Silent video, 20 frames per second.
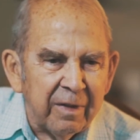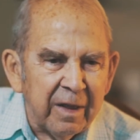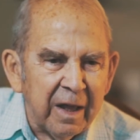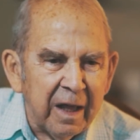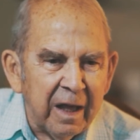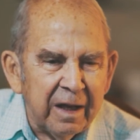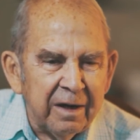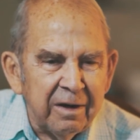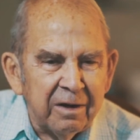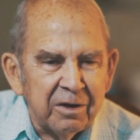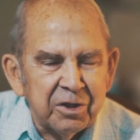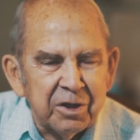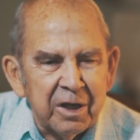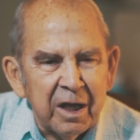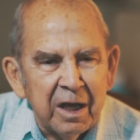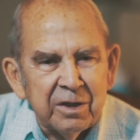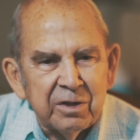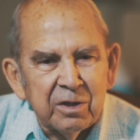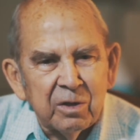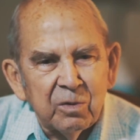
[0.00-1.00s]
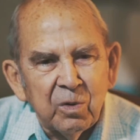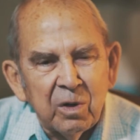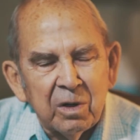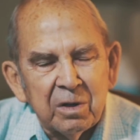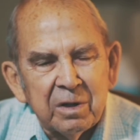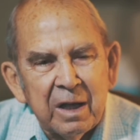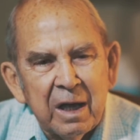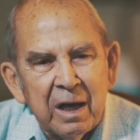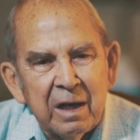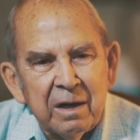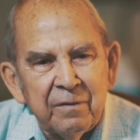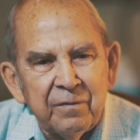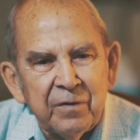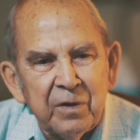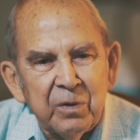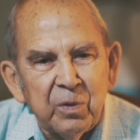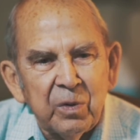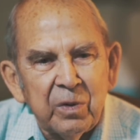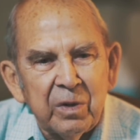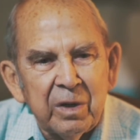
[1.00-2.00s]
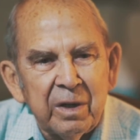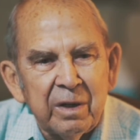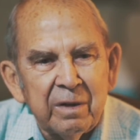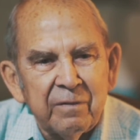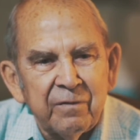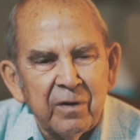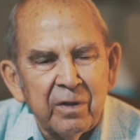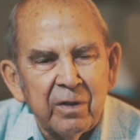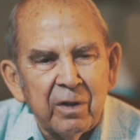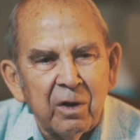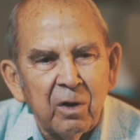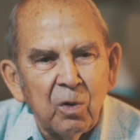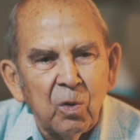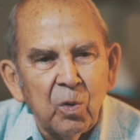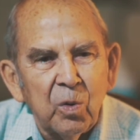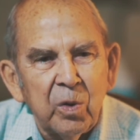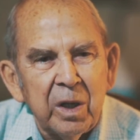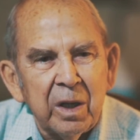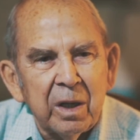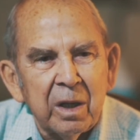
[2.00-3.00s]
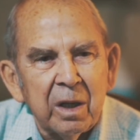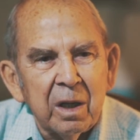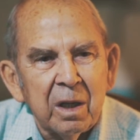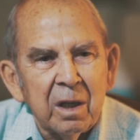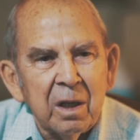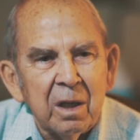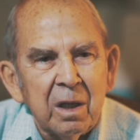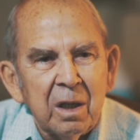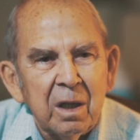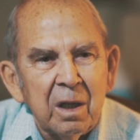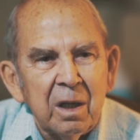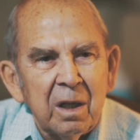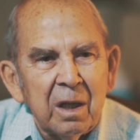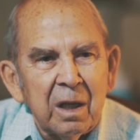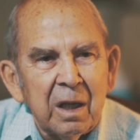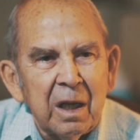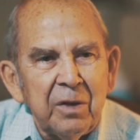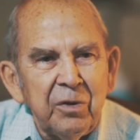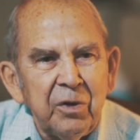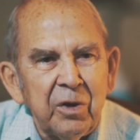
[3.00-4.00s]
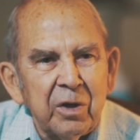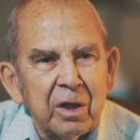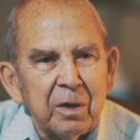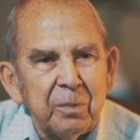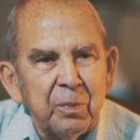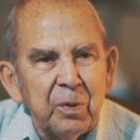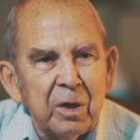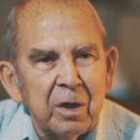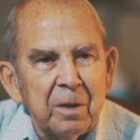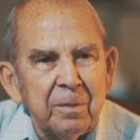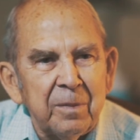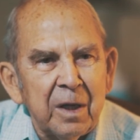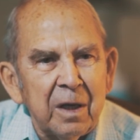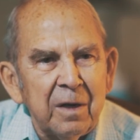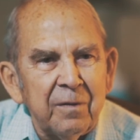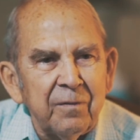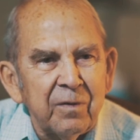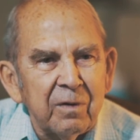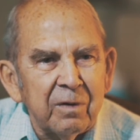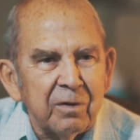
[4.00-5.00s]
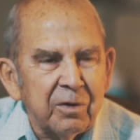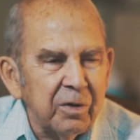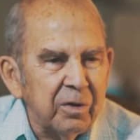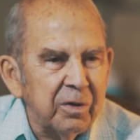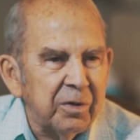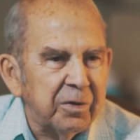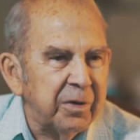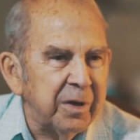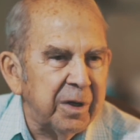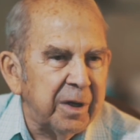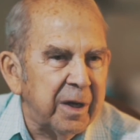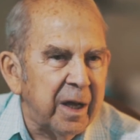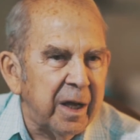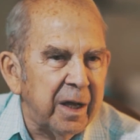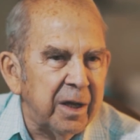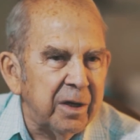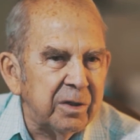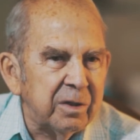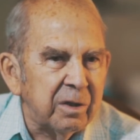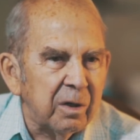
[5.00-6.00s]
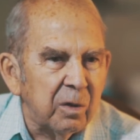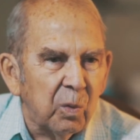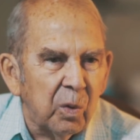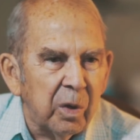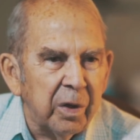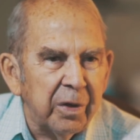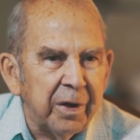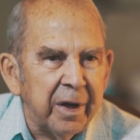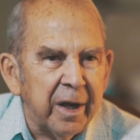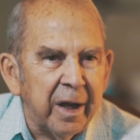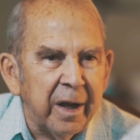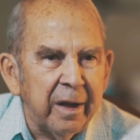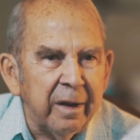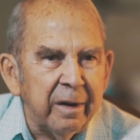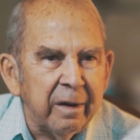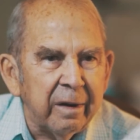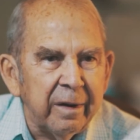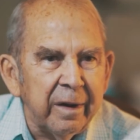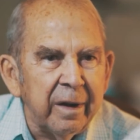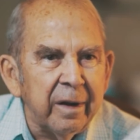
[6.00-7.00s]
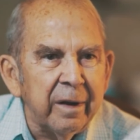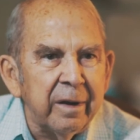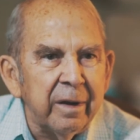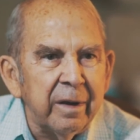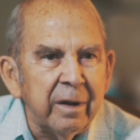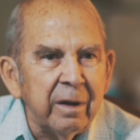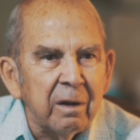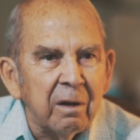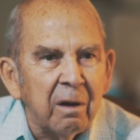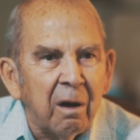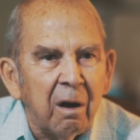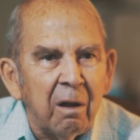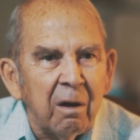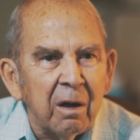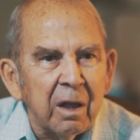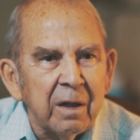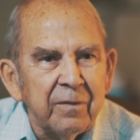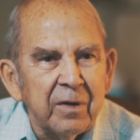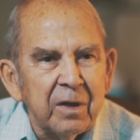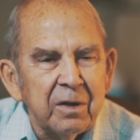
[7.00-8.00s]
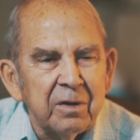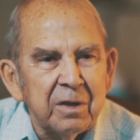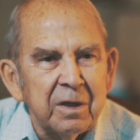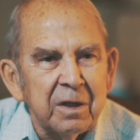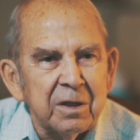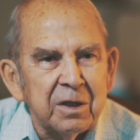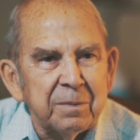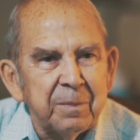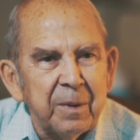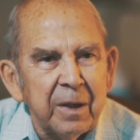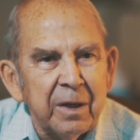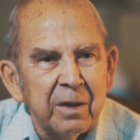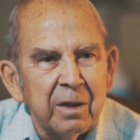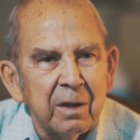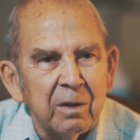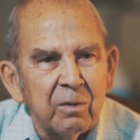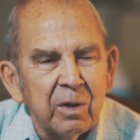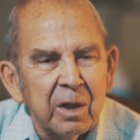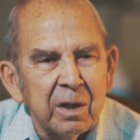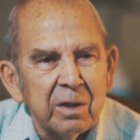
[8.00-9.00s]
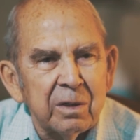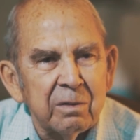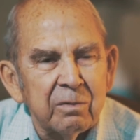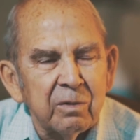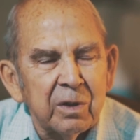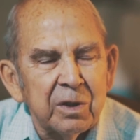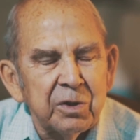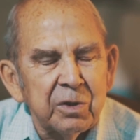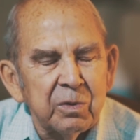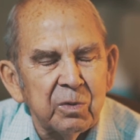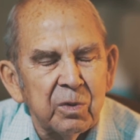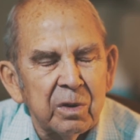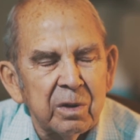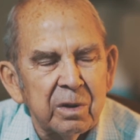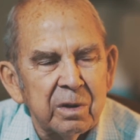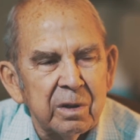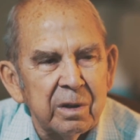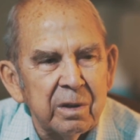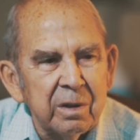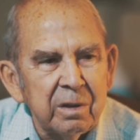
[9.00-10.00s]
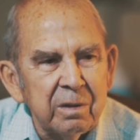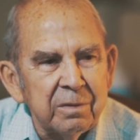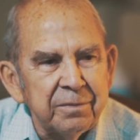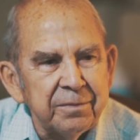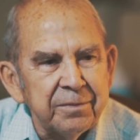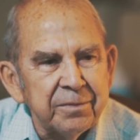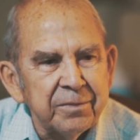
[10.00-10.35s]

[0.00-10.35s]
They had their schedule worked out if you wanted for the whole week. And you could put them in for 2 or 3 days, or 1 day, or none, or all of it, just depending on what you wanted to do.